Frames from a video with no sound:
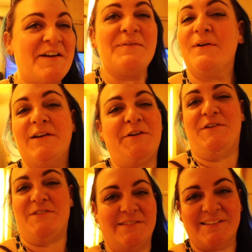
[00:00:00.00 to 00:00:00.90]
We're on a
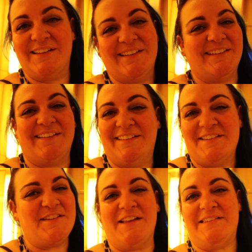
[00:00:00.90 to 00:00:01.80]
cruise.
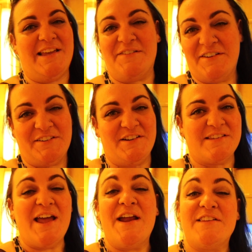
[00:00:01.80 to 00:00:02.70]
That's all I can say. We're on a cruise.
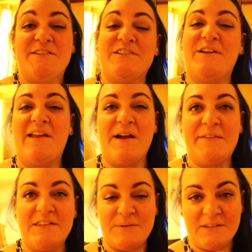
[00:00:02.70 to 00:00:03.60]
So make sure you hang out
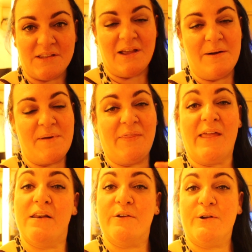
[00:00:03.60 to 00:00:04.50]
with us because at the
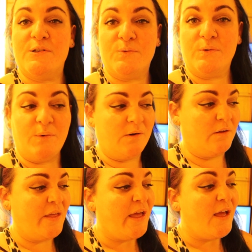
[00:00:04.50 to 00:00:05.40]
end of the cruise, we
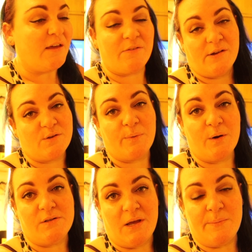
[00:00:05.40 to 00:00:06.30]
will give you guys our
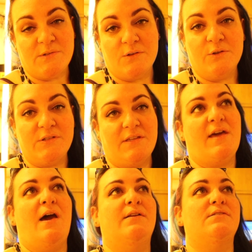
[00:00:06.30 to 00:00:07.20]
pro tips. So you'll see
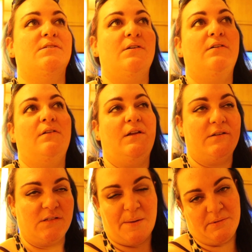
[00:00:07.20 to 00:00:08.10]
that in
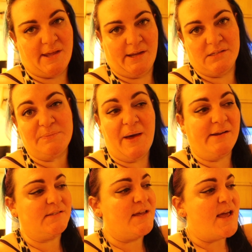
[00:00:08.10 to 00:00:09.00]
just a couple seconds.
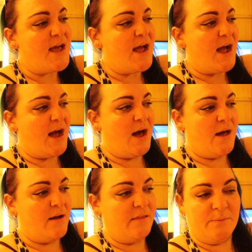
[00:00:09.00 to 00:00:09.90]
But
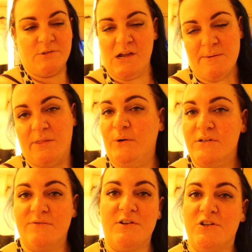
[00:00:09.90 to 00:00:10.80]
and then we'll talk about the
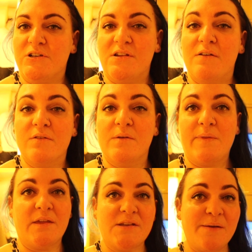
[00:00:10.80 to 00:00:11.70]
quirks and features of the room
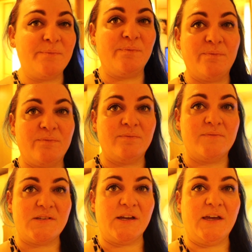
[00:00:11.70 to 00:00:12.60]
at that time.
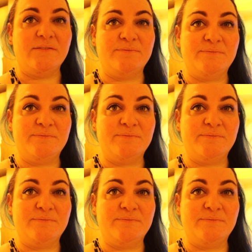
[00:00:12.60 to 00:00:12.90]
Sound good?